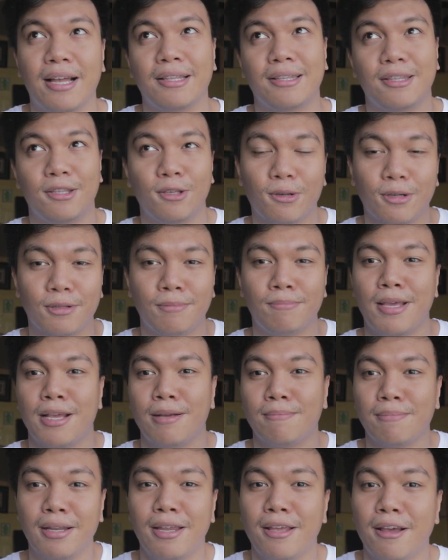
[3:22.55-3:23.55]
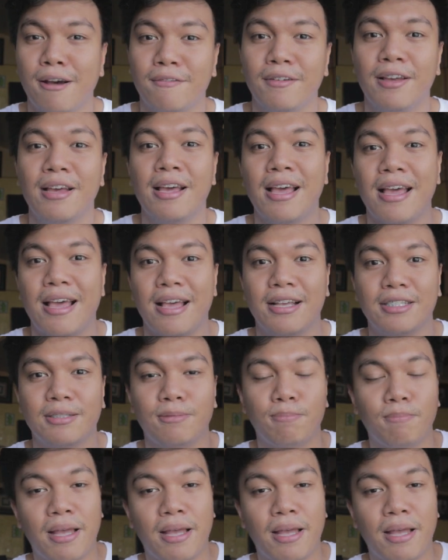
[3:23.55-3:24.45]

that you could make money off is